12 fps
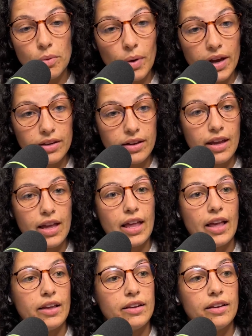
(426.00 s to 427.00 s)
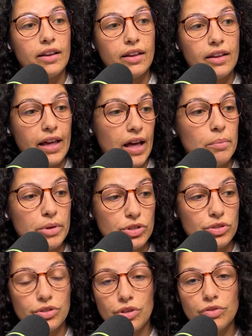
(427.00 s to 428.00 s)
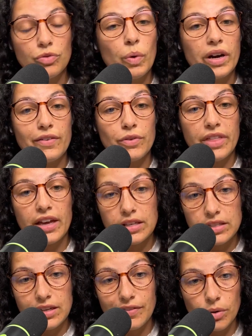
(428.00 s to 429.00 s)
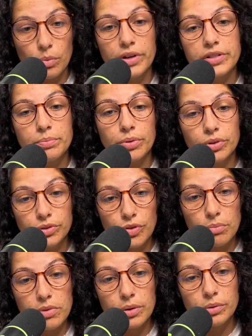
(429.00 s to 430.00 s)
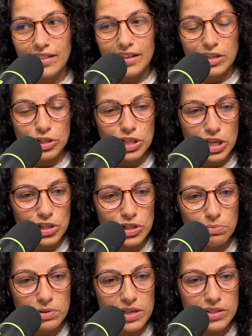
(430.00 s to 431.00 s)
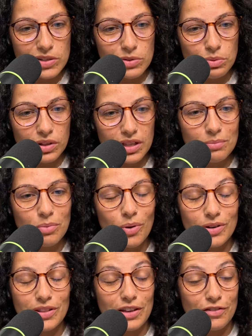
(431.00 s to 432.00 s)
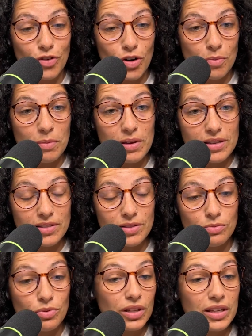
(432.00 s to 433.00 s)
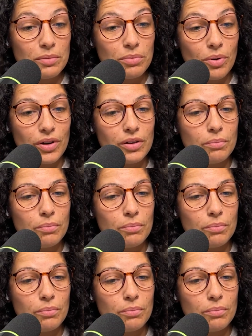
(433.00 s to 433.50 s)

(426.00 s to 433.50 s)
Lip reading: went and how much of whatever that endeavor was pulled from you. The initiation piece is really important. The informing piece is really important,